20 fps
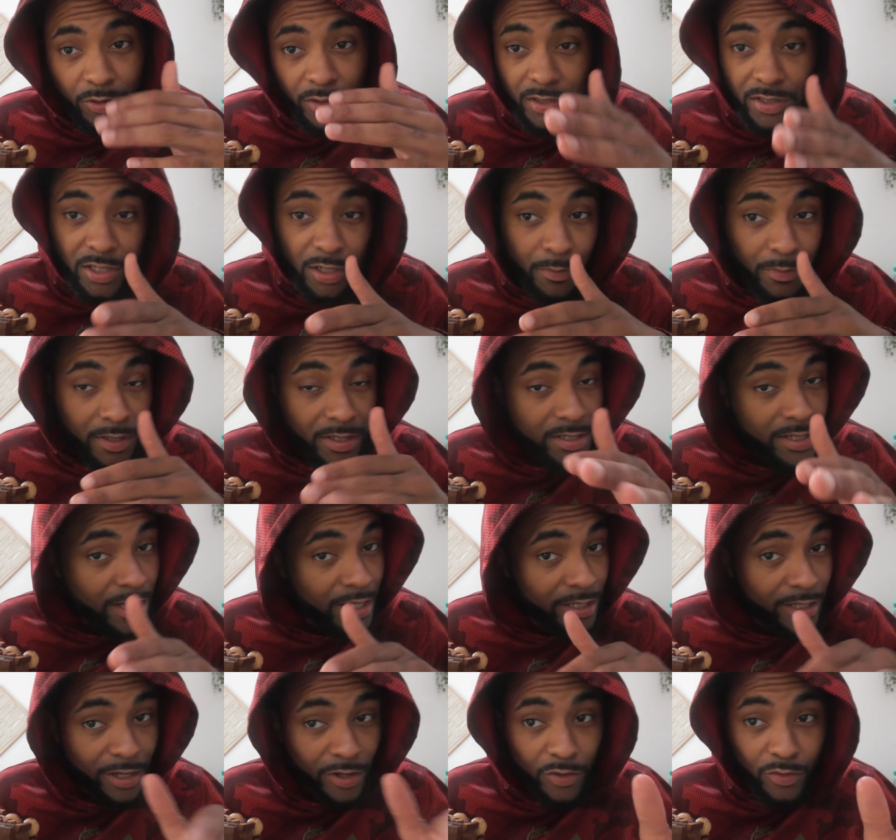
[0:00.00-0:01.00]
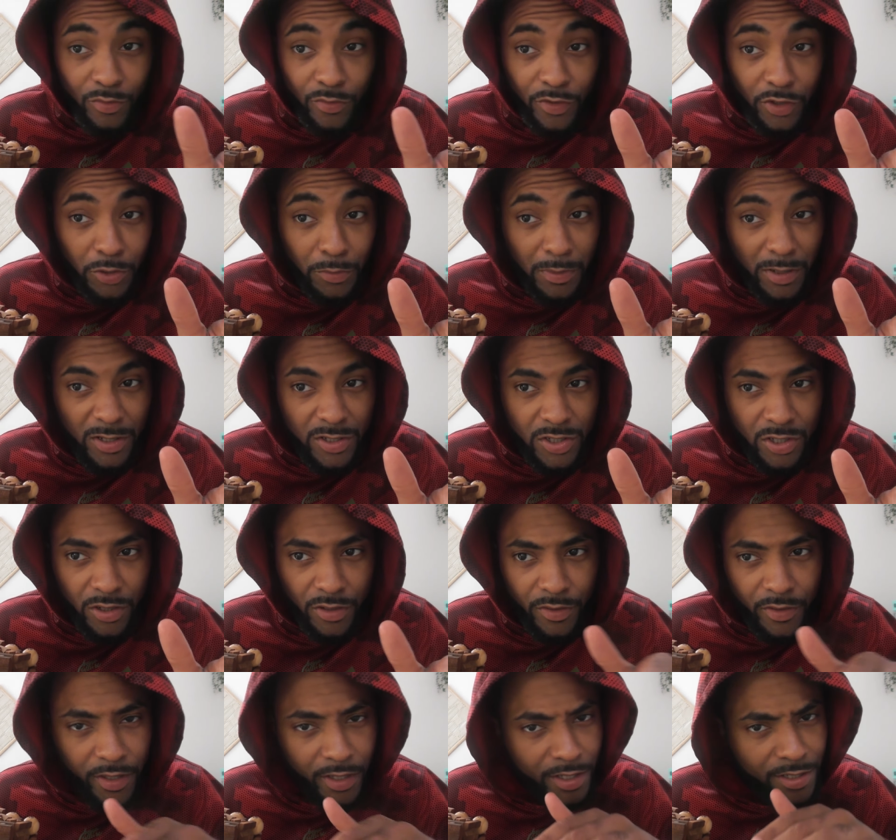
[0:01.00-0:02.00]
Tell me exactly how you feel about certain
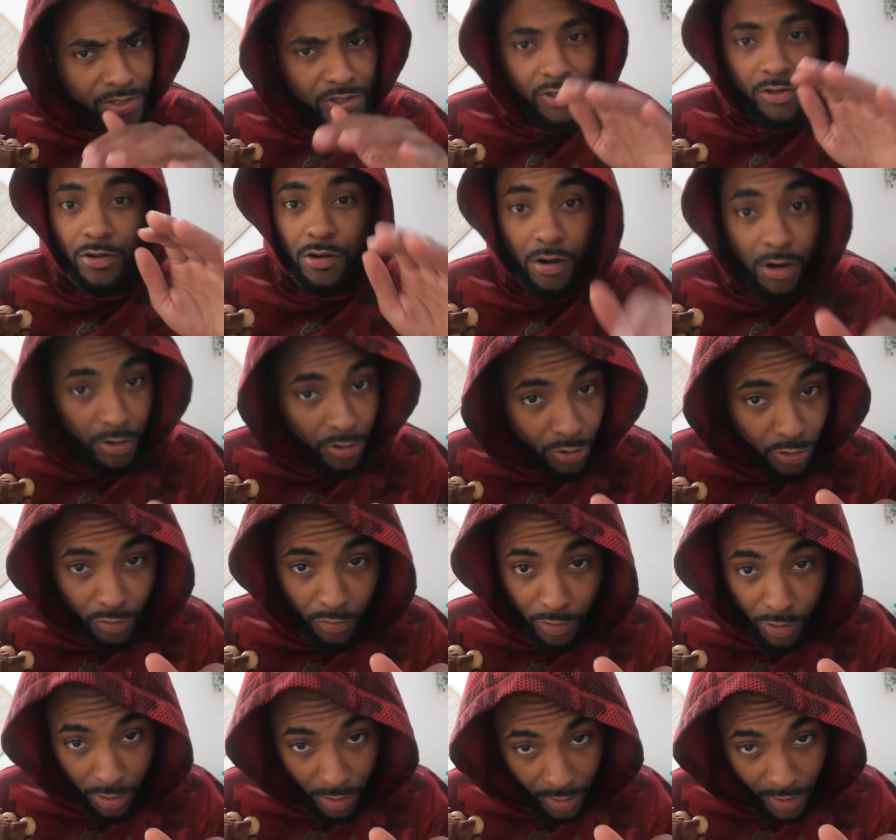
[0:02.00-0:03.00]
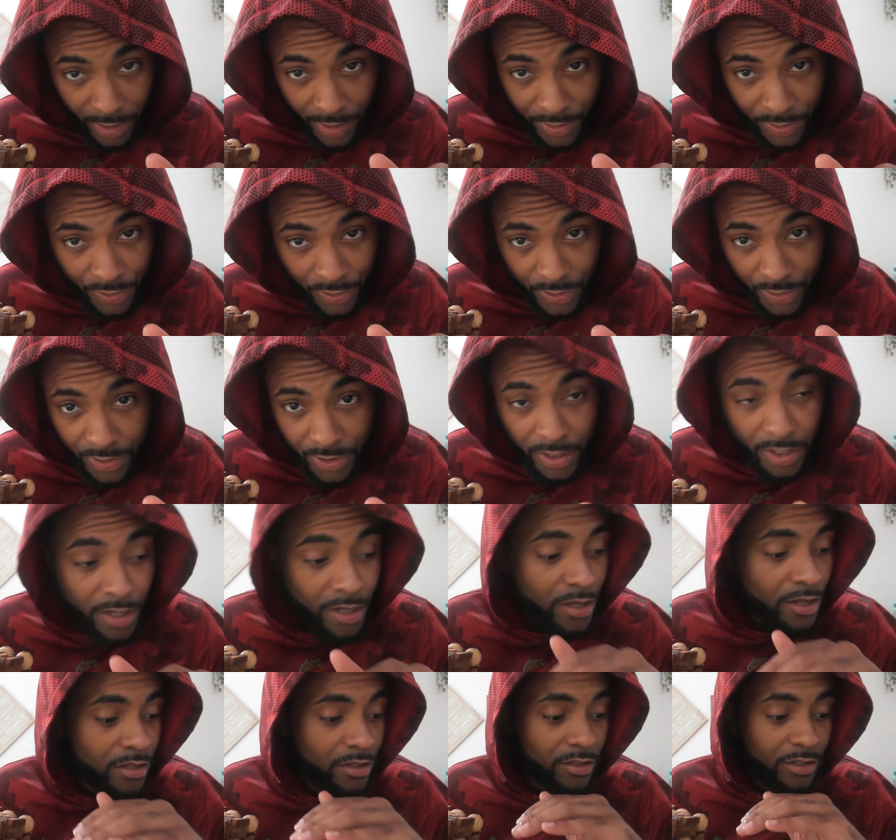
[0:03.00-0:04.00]
things. There are no wrong answers.
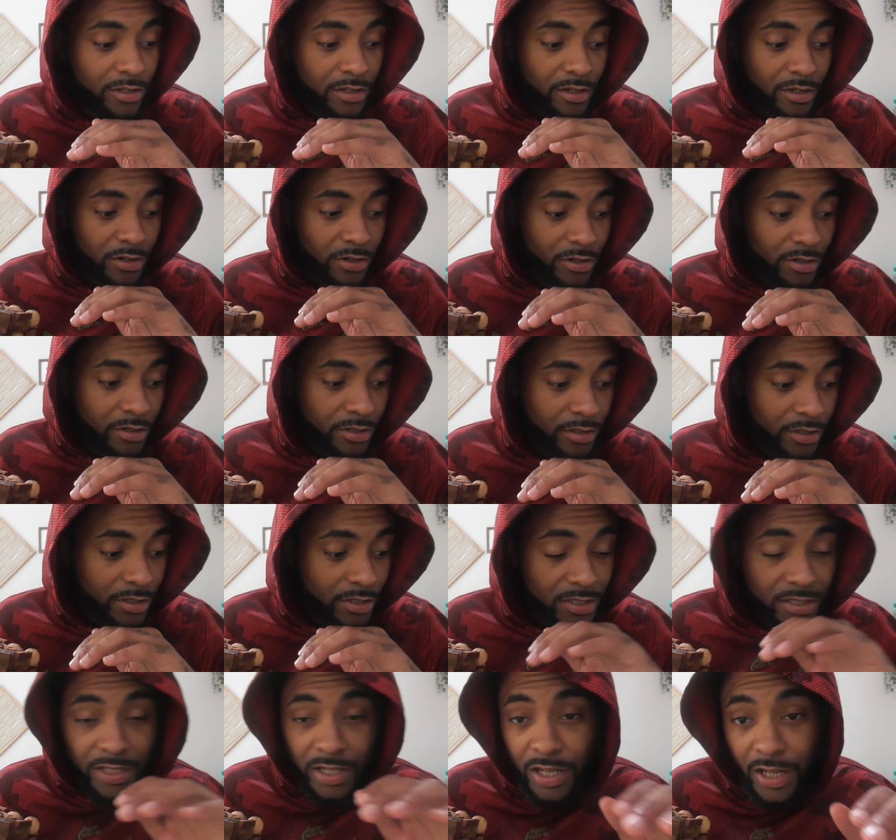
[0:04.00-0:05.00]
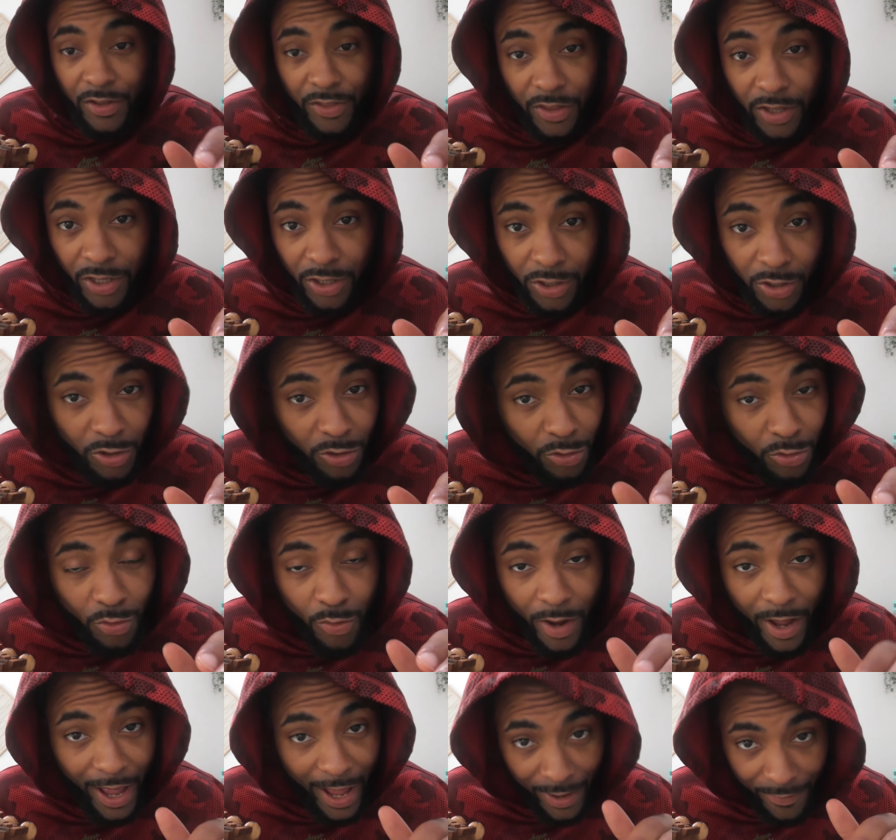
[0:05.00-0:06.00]
There's nothing you
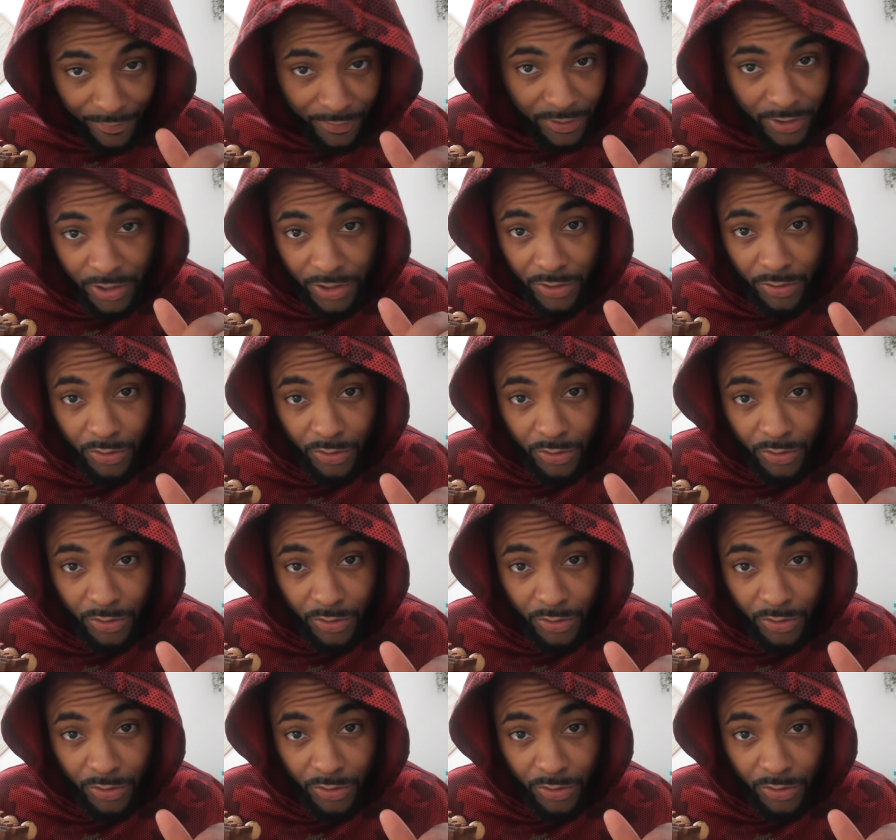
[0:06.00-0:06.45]
have to,